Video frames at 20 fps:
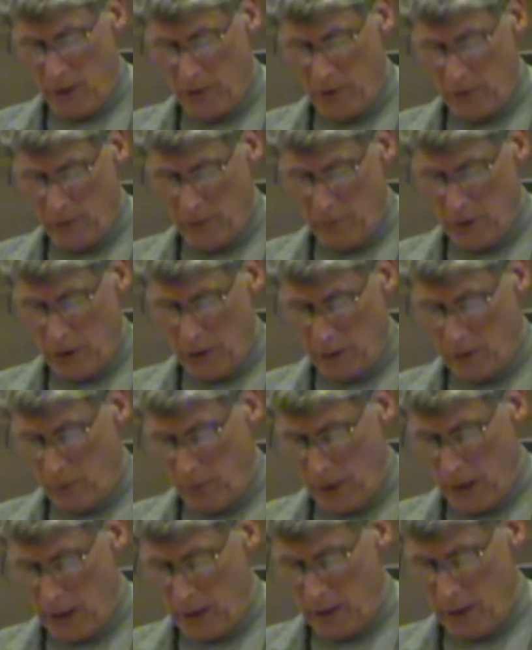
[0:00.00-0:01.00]
myths of an
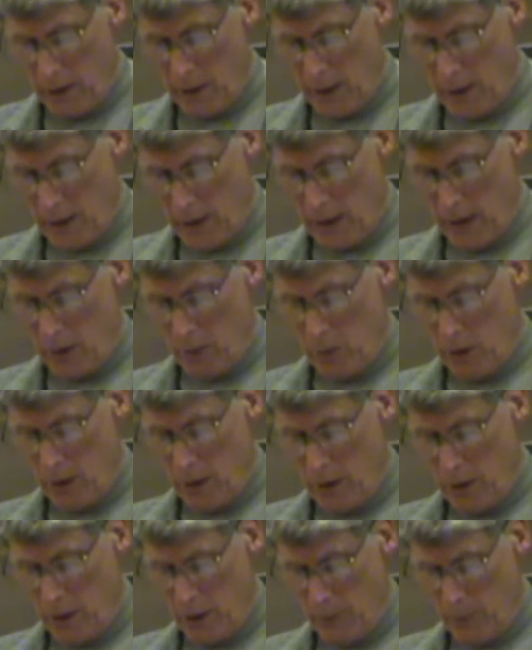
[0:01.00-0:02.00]
expanding economy
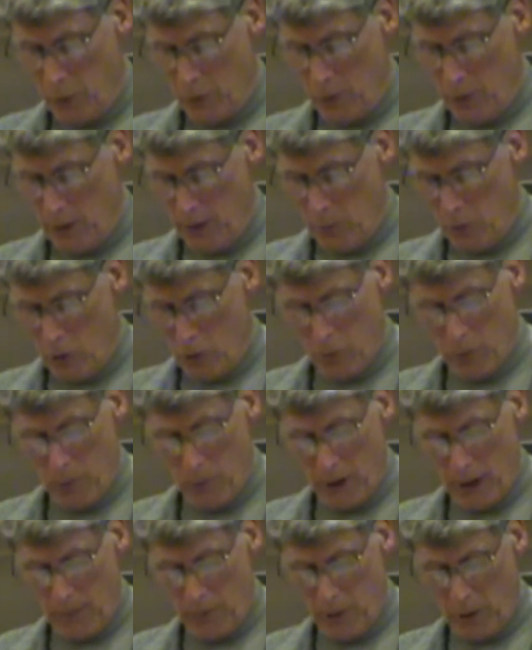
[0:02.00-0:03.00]
and an upwardly mobile
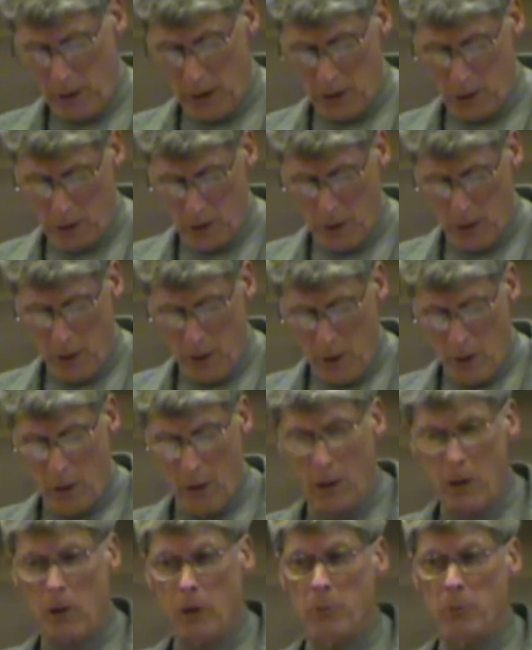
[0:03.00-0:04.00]
population,
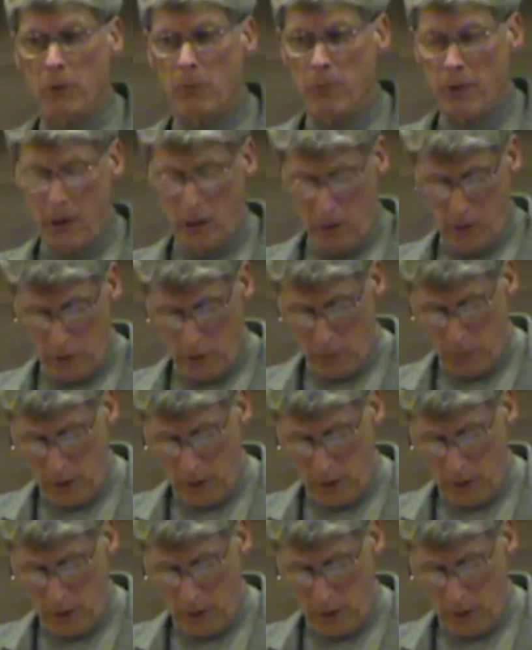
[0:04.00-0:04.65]
all propelled